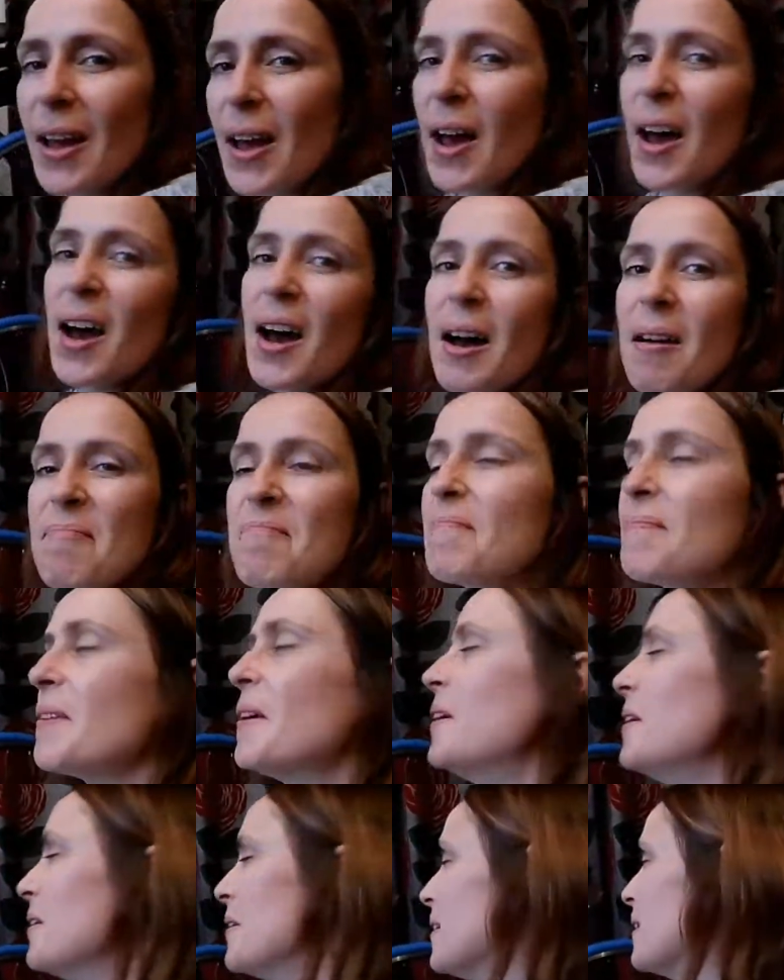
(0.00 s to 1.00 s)

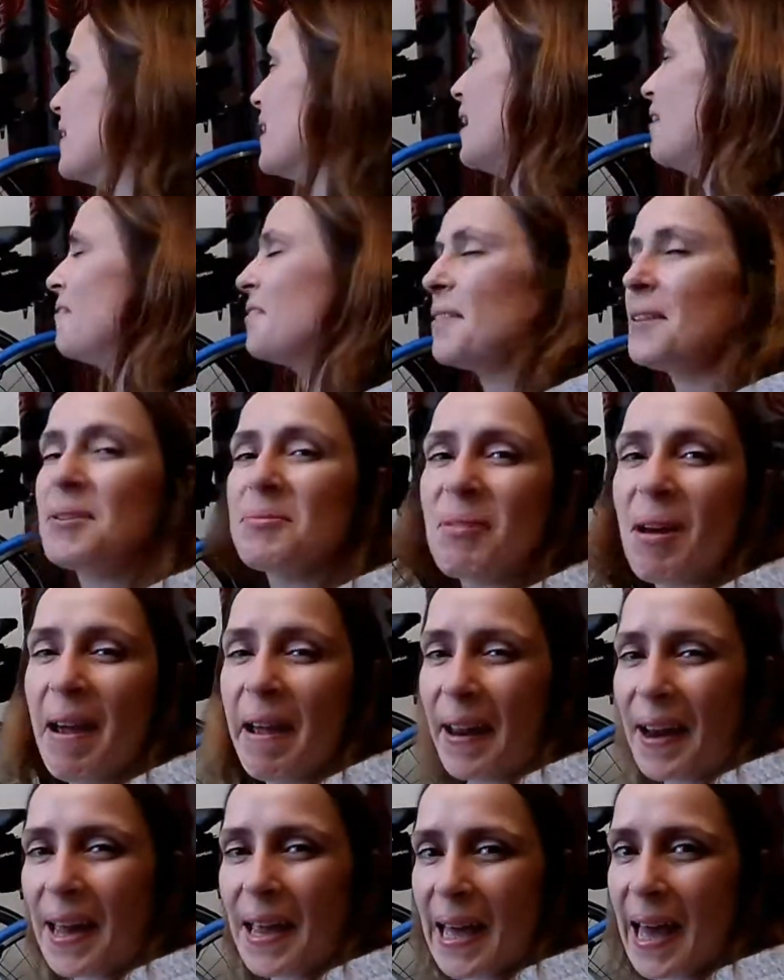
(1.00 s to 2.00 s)
Everything's working
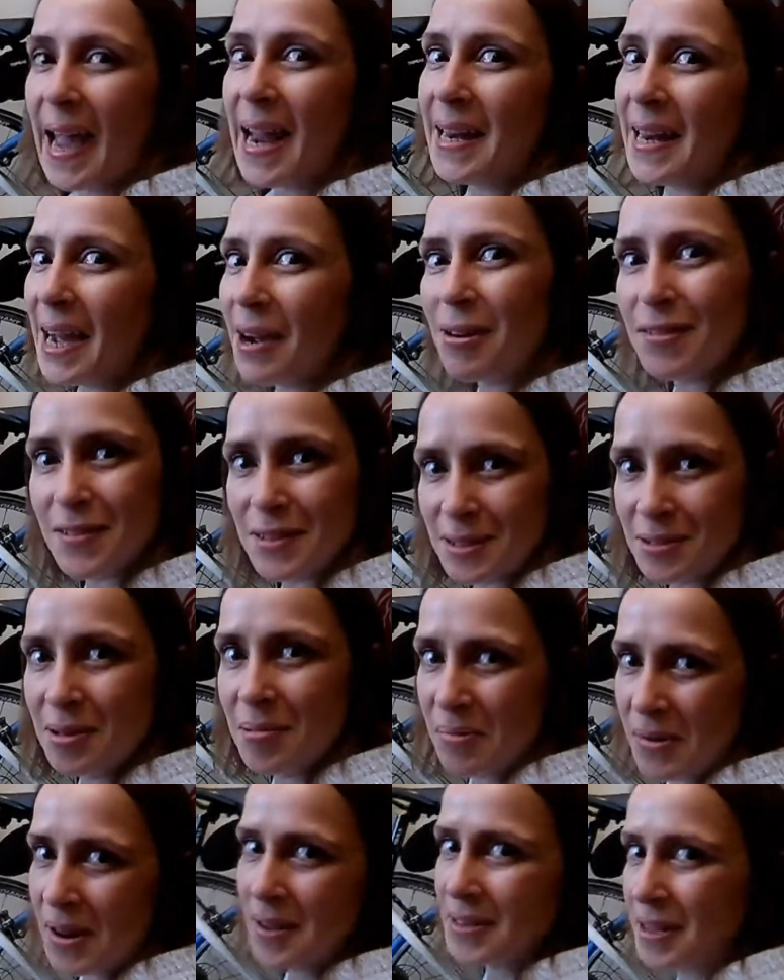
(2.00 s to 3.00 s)
okay now. If it's not
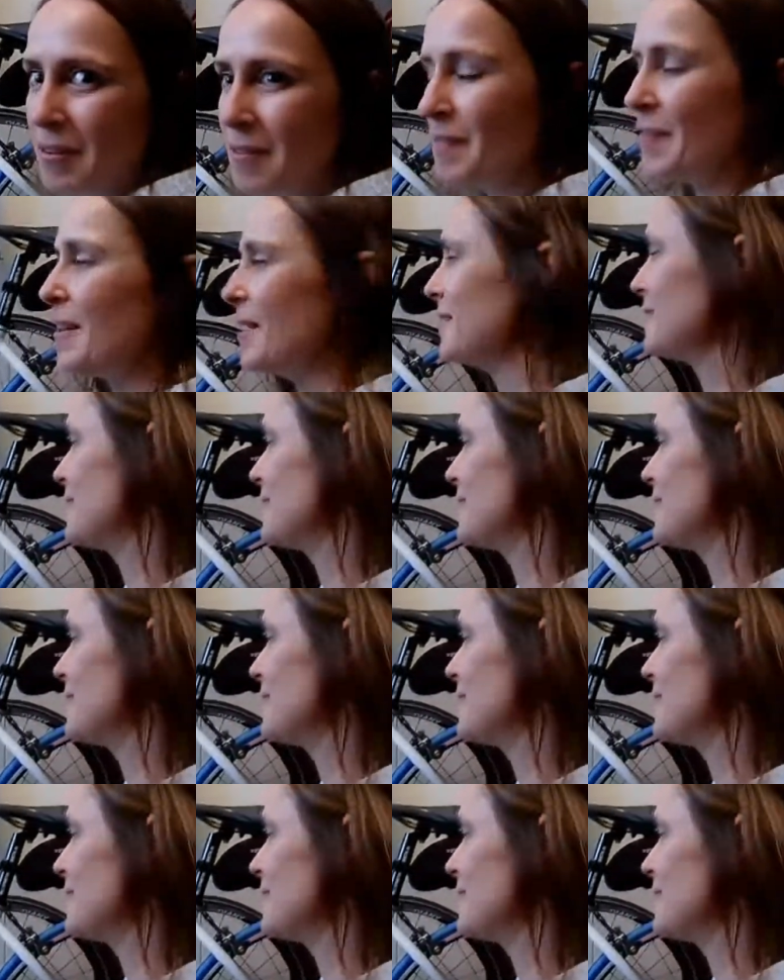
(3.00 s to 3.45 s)
broke, don't fix